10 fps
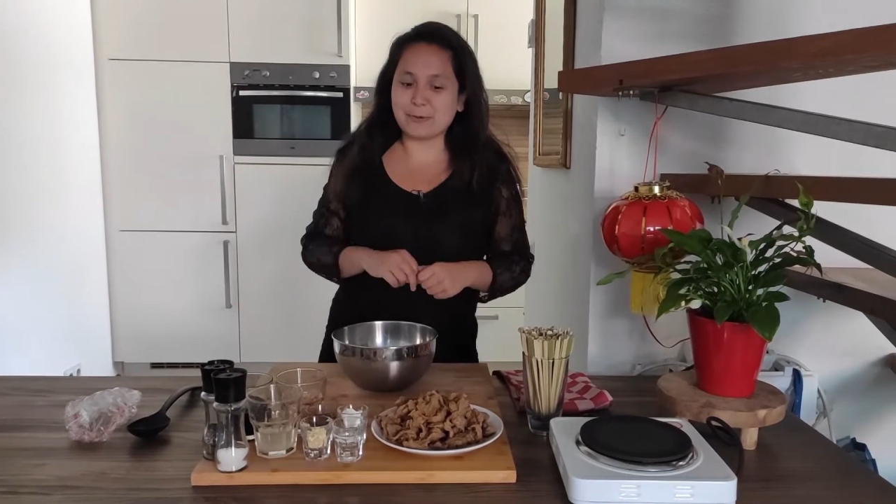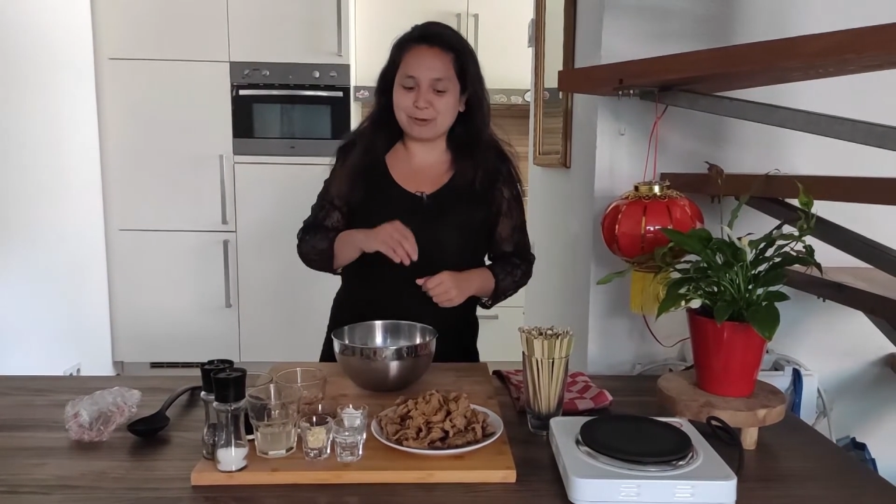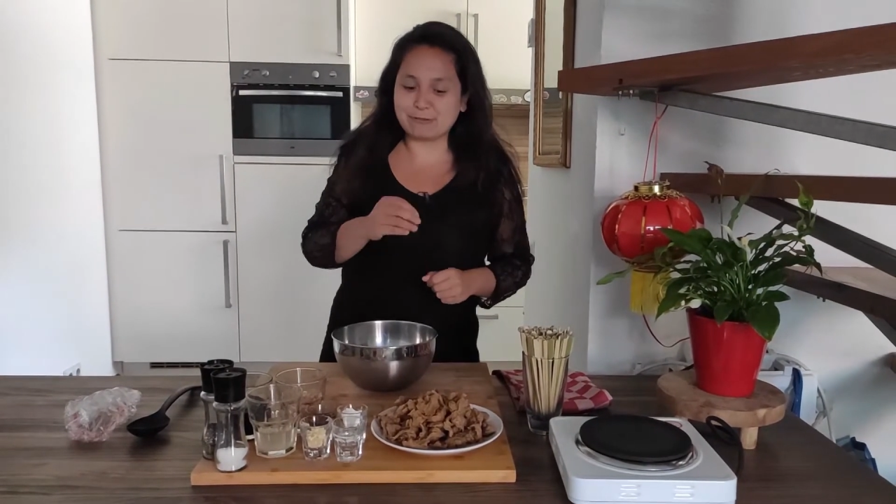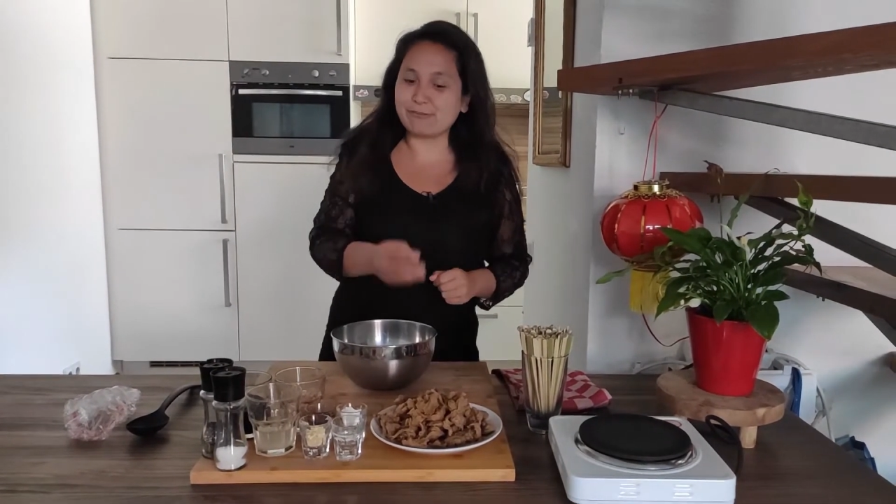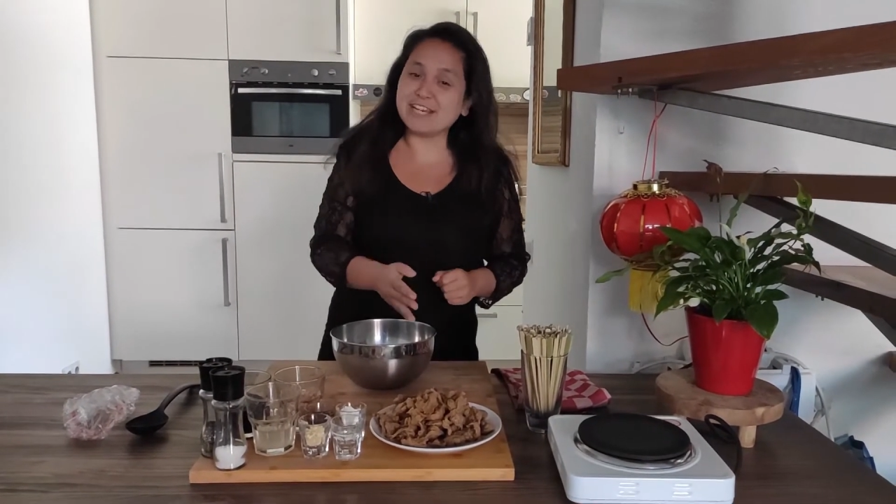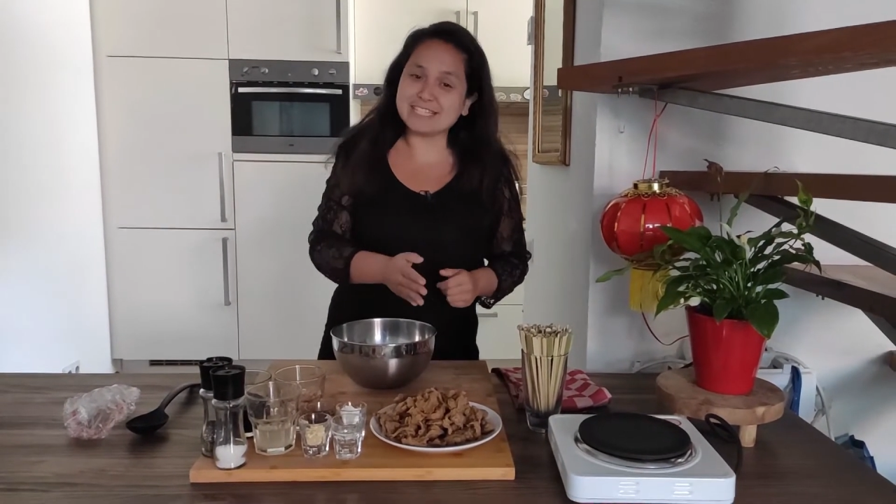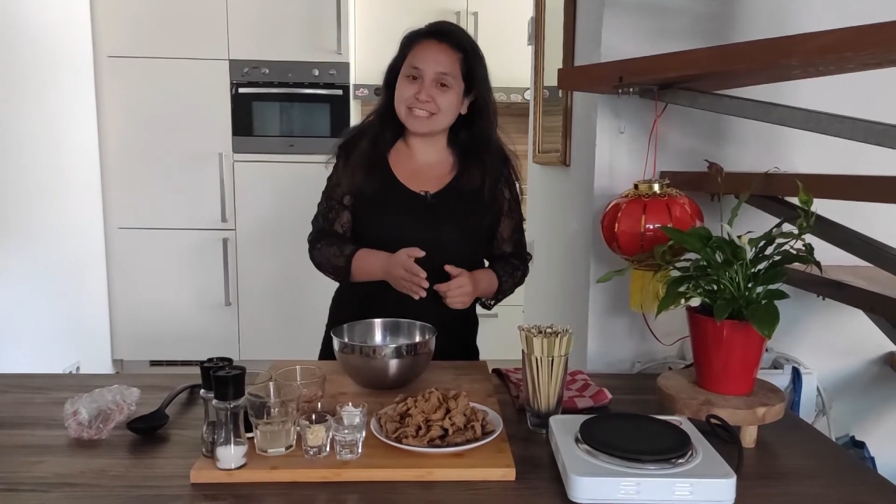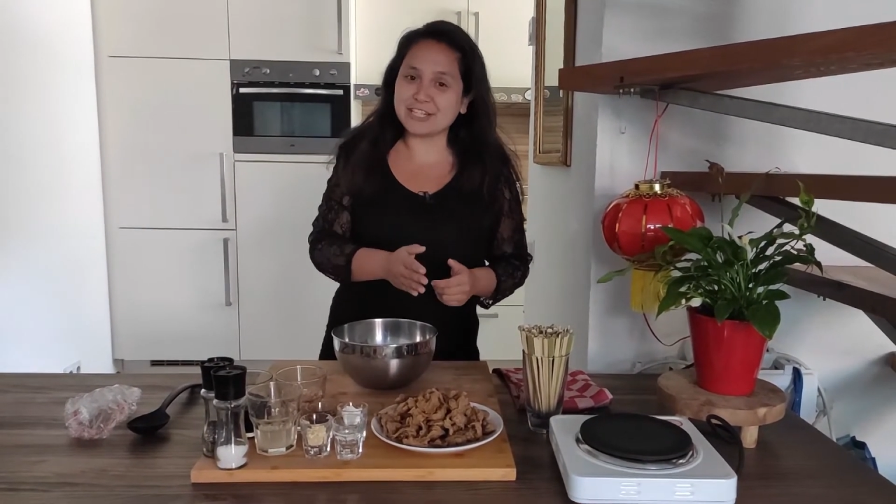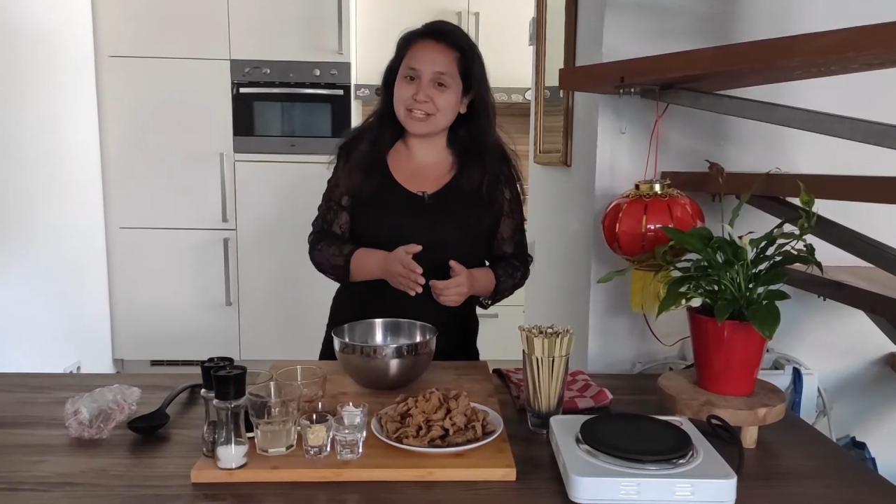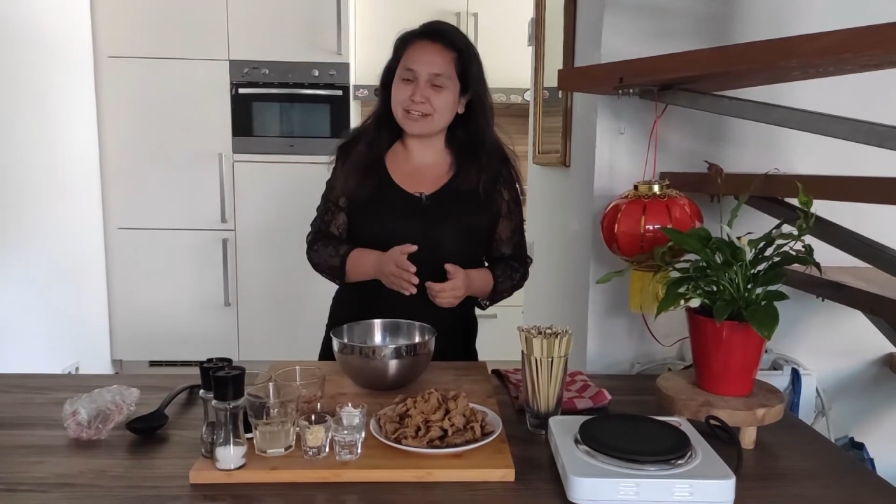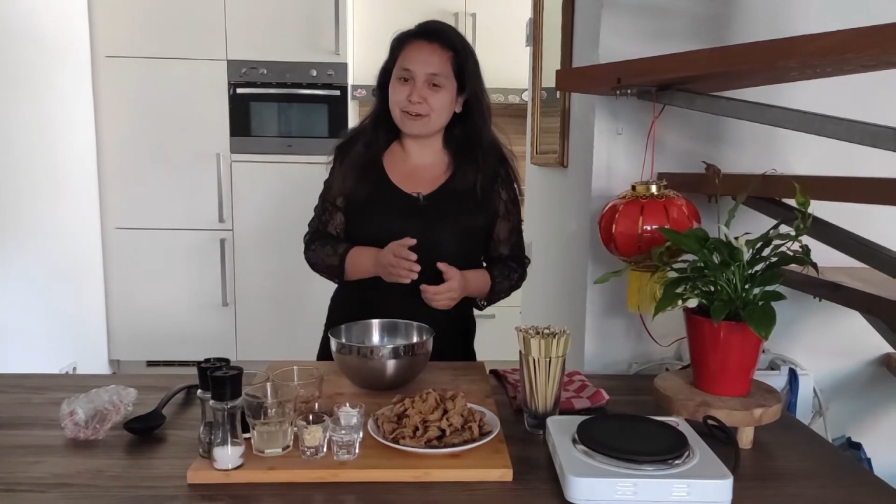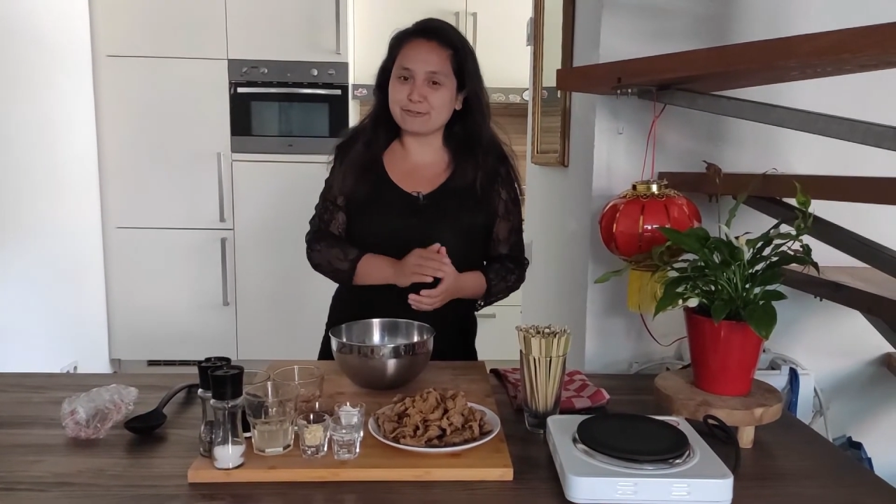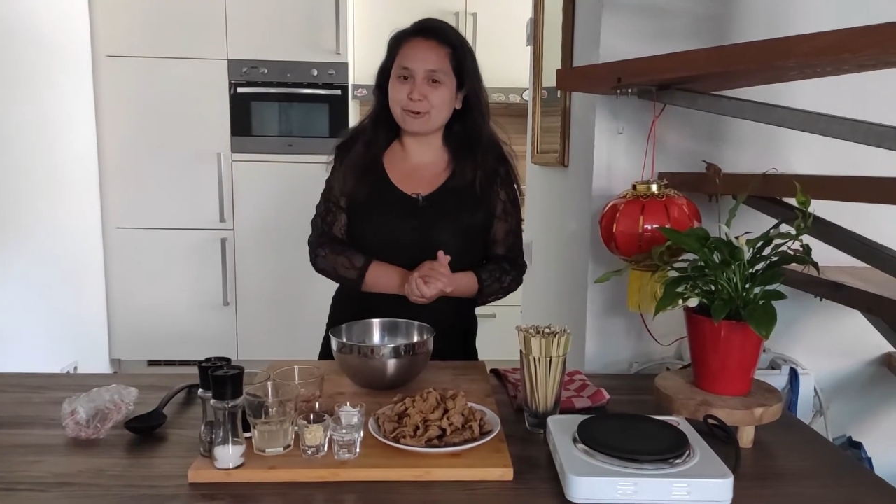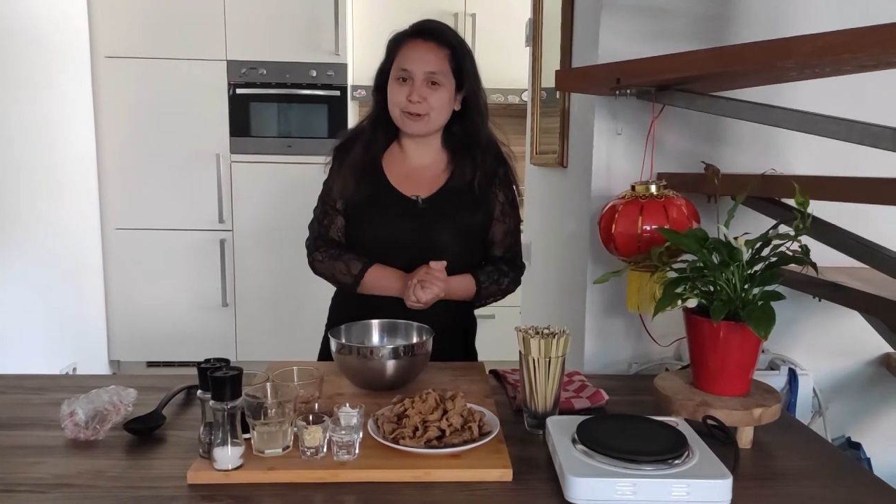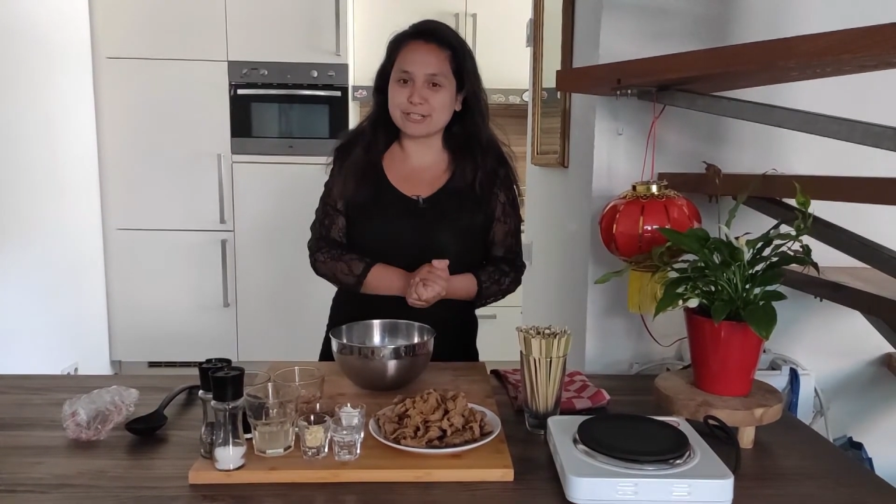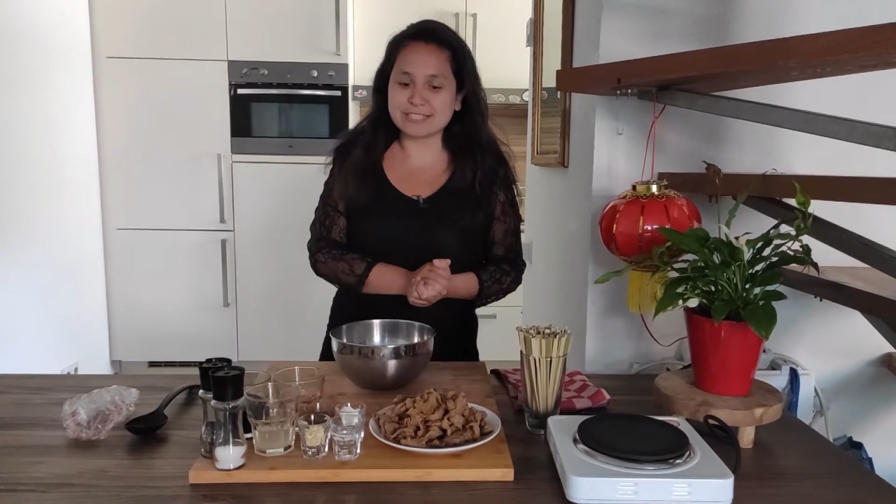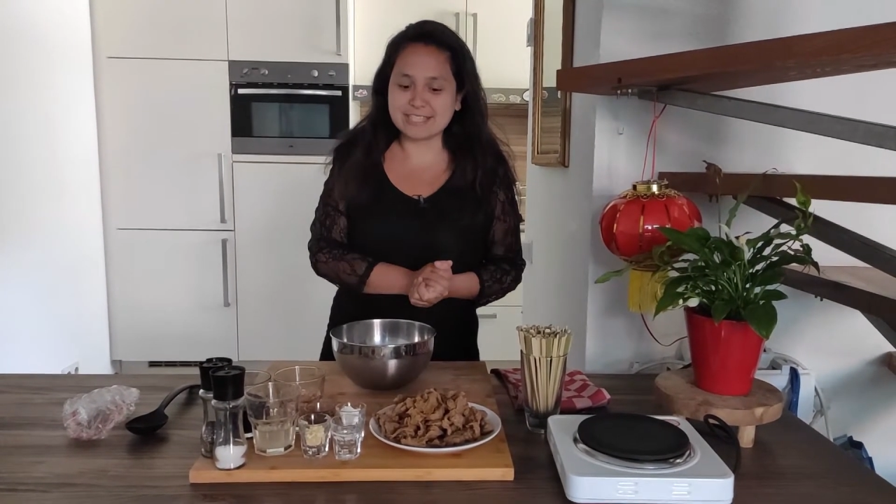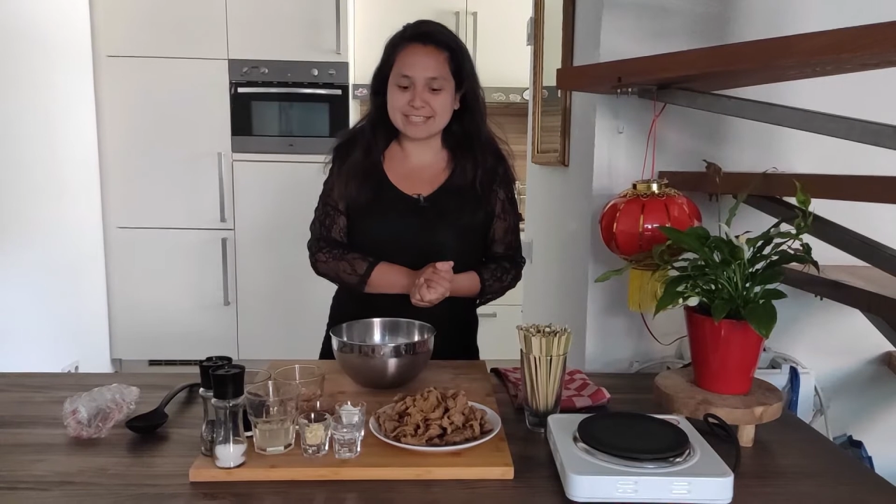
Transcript: with fake chicken, of course.